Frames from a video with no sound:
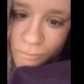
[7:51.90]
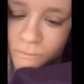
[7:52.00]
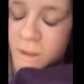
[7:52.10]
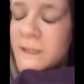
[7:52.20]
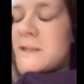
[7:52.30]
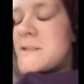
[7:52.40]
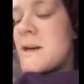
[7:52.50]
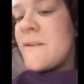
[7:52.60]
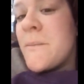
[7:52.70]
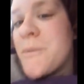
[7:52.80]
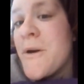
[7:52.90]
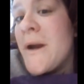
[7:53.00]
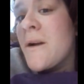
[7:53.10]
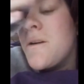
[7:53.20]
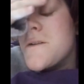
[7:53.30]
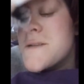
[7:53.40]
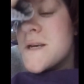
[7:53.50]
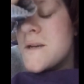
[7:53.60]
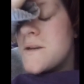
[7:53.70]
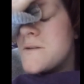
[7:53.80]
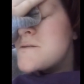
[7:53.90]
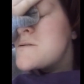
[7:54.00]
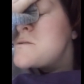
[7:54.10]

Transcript: It'd be nice to have a break on Saturday and